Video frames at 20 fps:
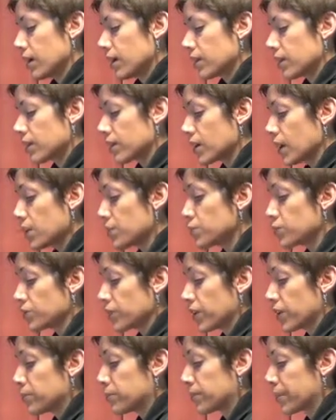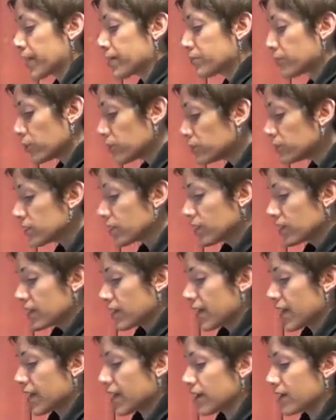Now the cubs are very playful,
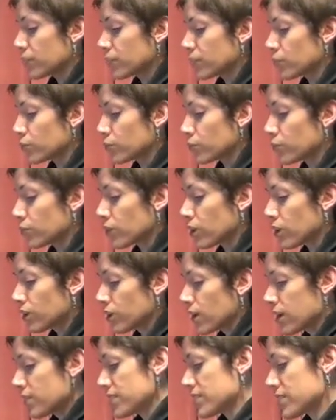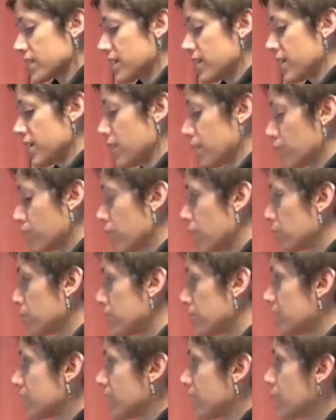and a lot of us, I think, have
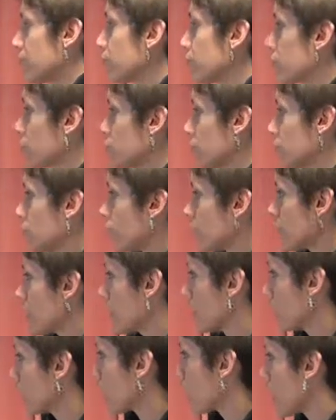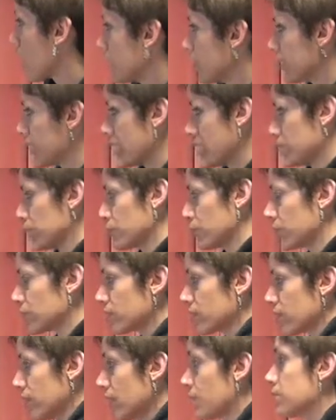probably seen footage of wild
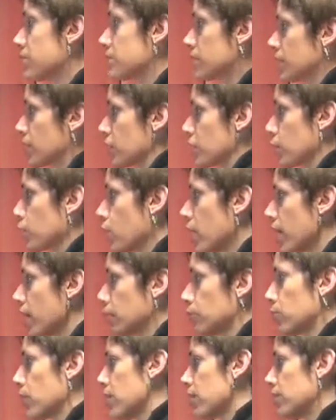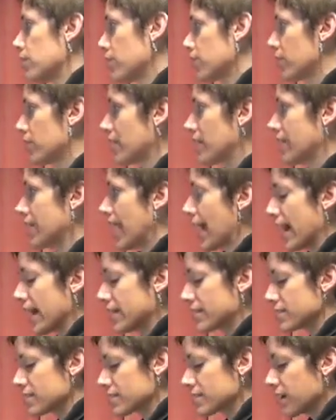animals, in particular wild predators like
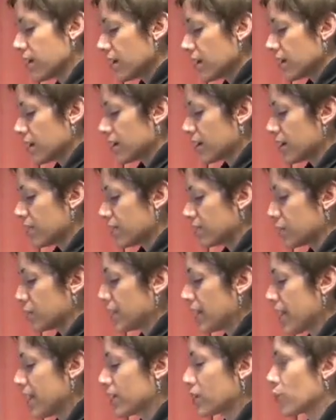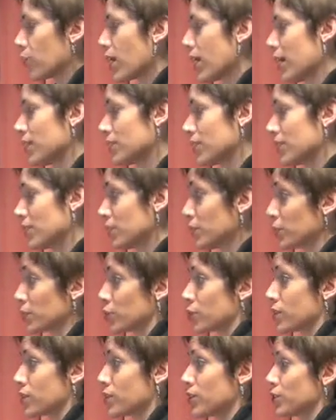cats, playing around, and it
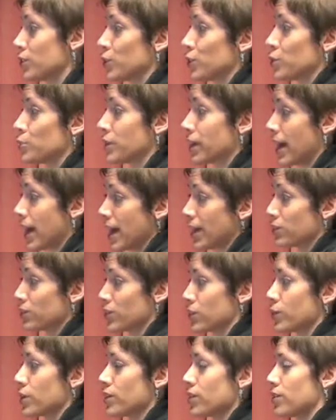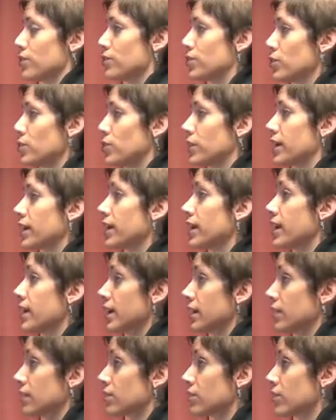looks really cute, but actually what they're doing
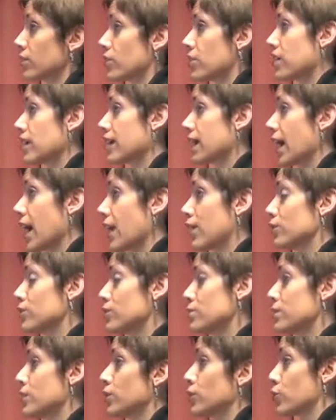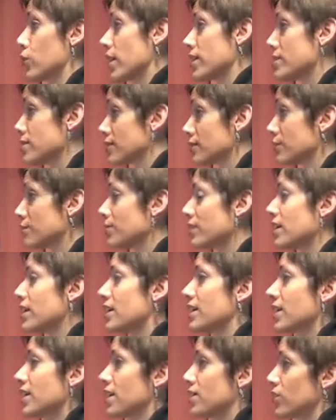is learning how to be aggressive,
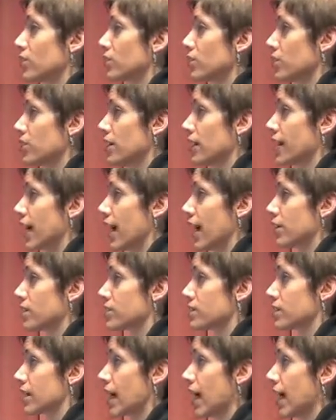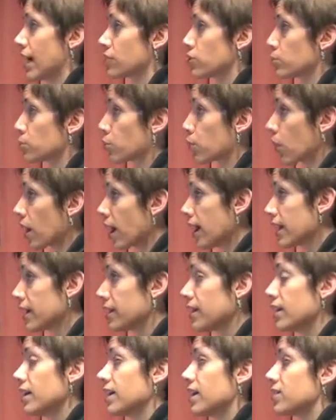and they're learning how to catch
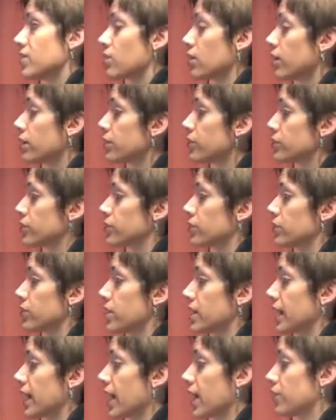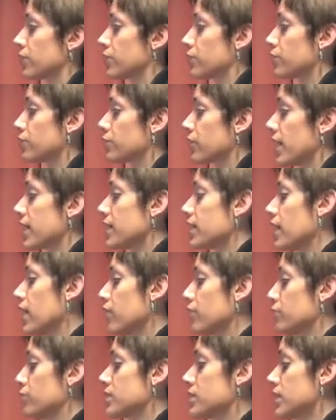prey, and they're also learning how to fight
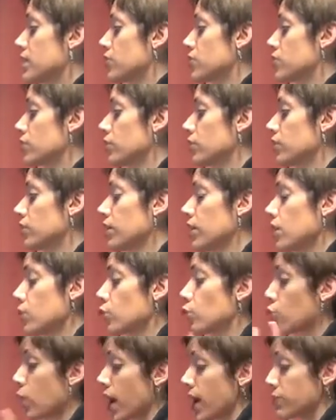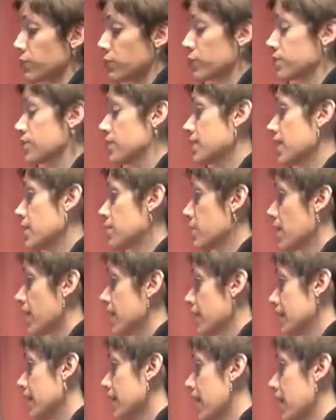off potential rivals that they
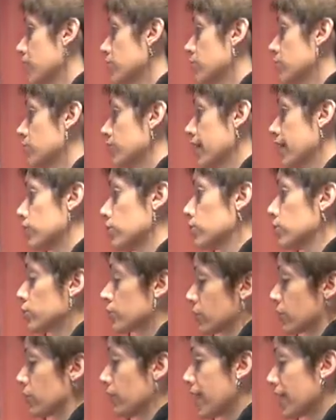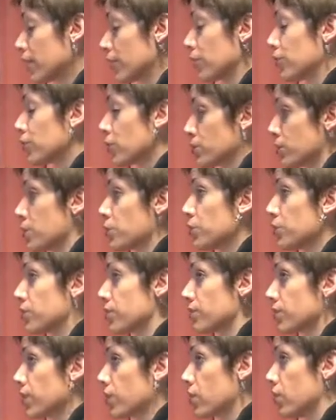might encounter later, so members
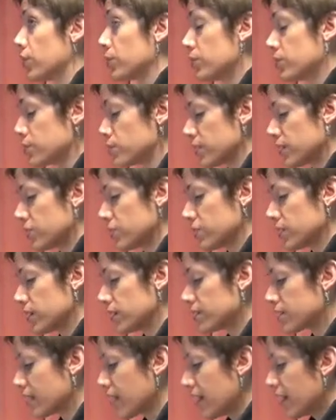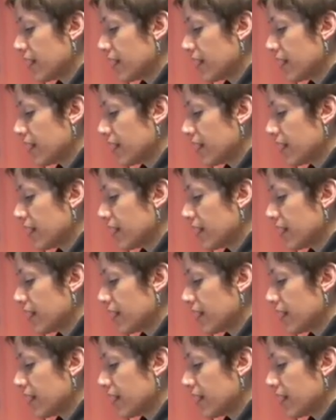of their own species.